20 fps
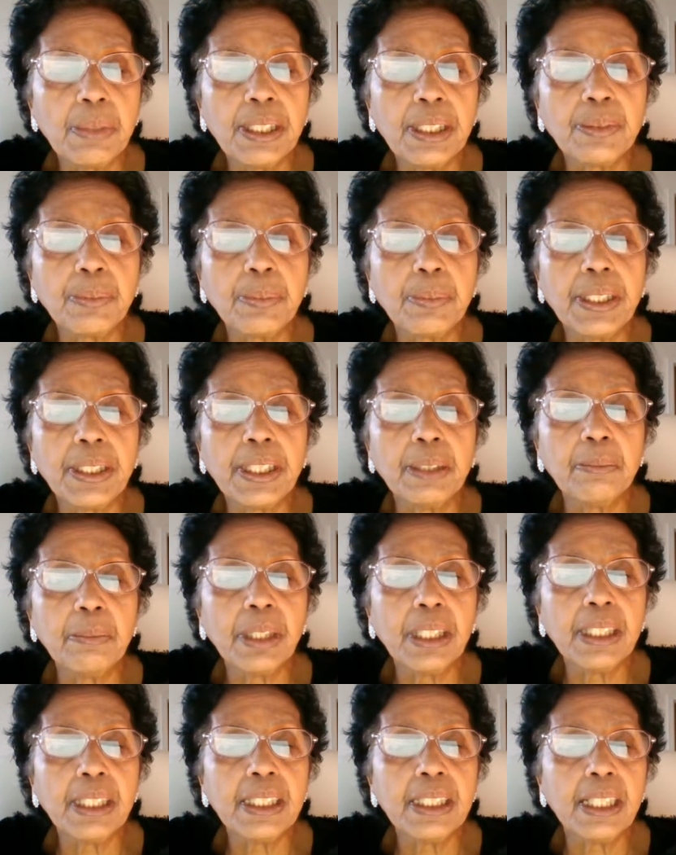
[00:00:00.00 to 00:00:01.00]
spending
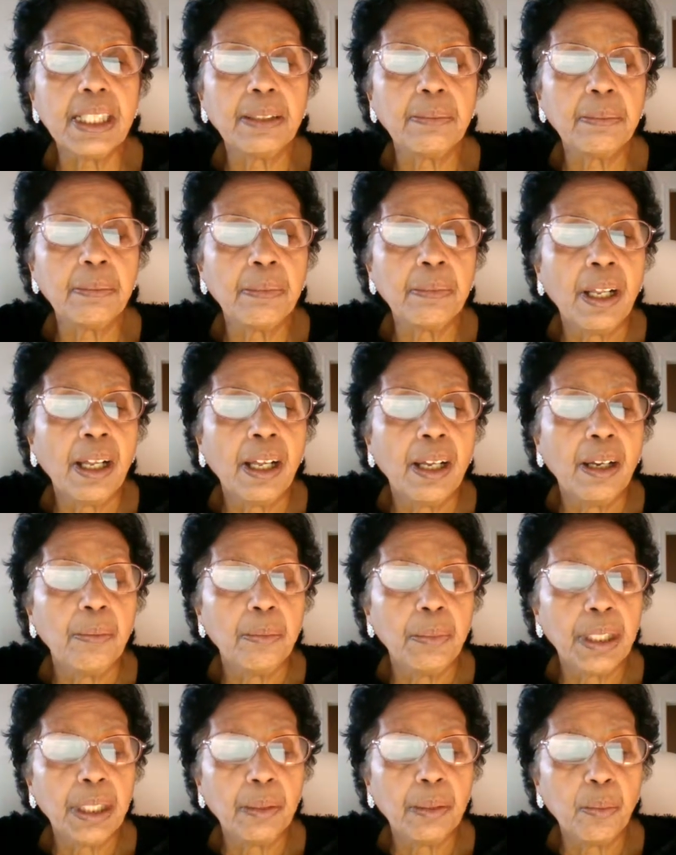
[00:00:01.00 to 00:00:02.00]
money and
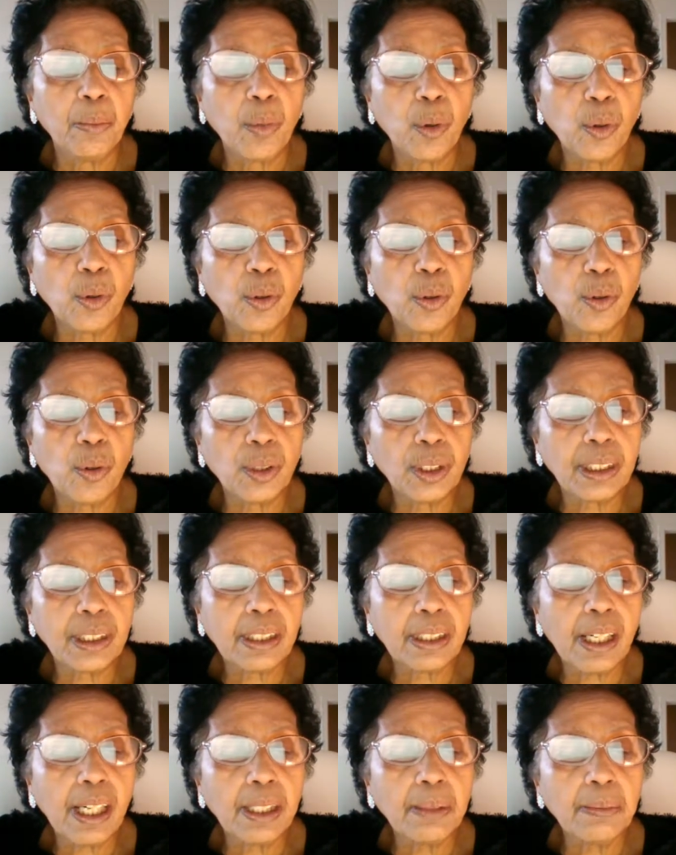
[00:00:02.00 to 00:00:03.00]
being broke all the
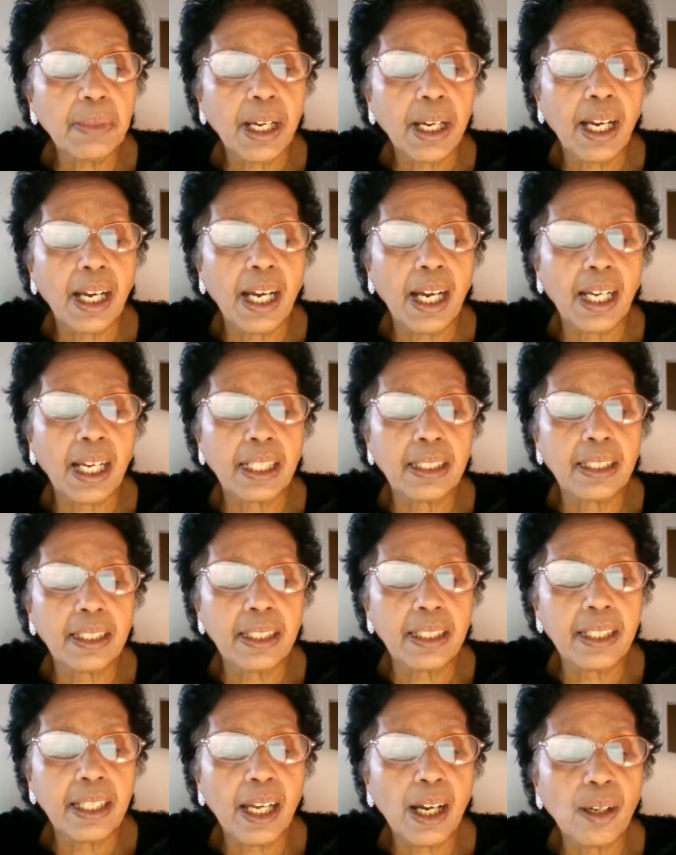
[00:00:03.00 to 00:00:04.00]
time
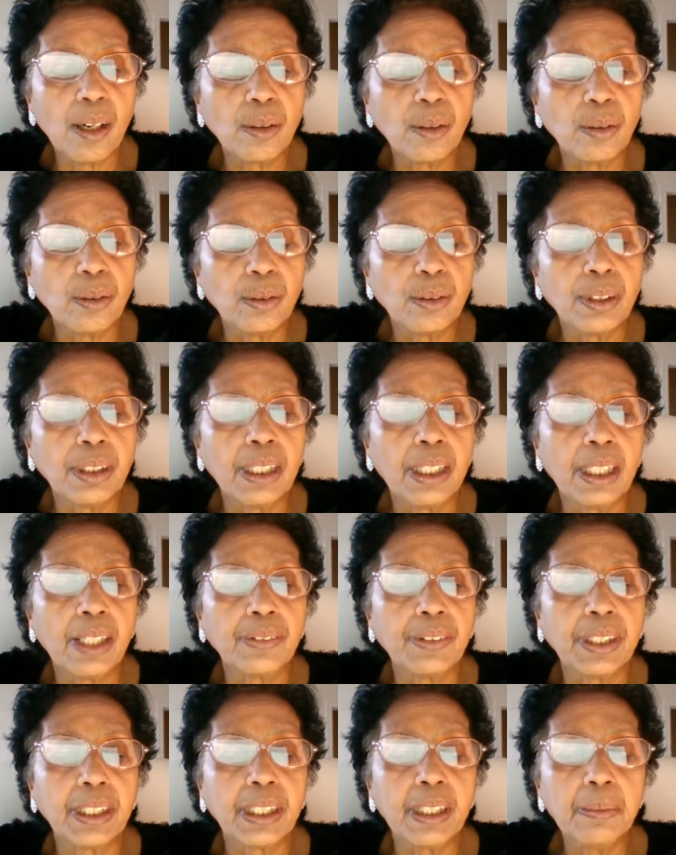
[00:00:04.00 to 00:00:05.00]
and now they
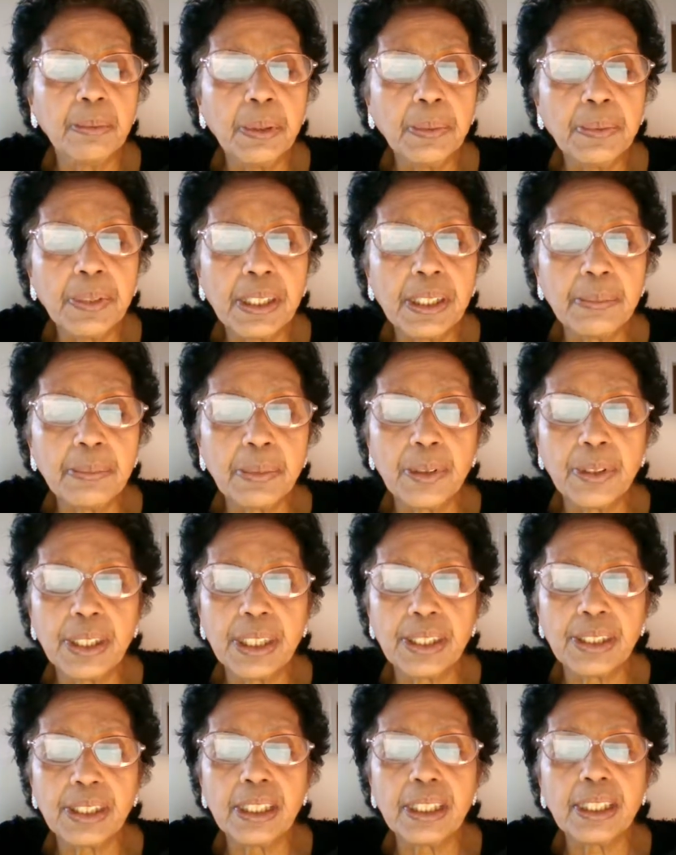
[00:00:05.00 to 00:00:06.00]
have to keep up the
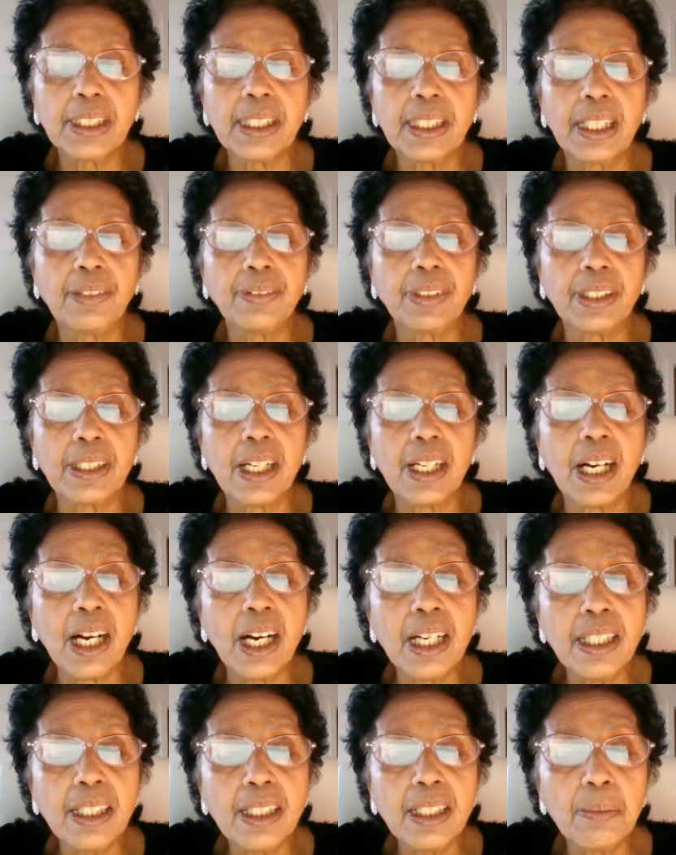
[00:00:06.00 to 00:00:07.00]
reputation they have to
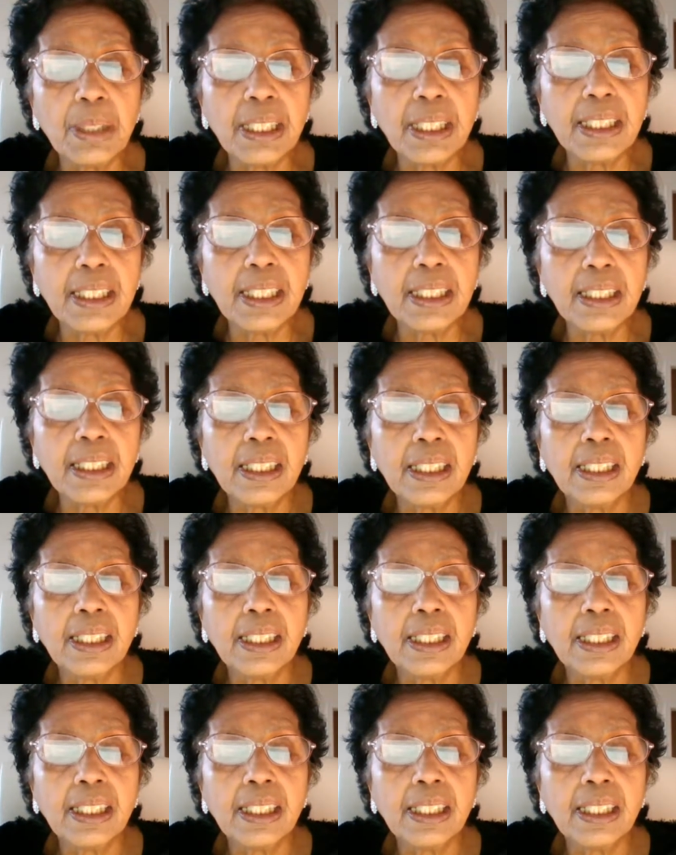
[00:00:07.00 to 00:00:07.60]
earn the money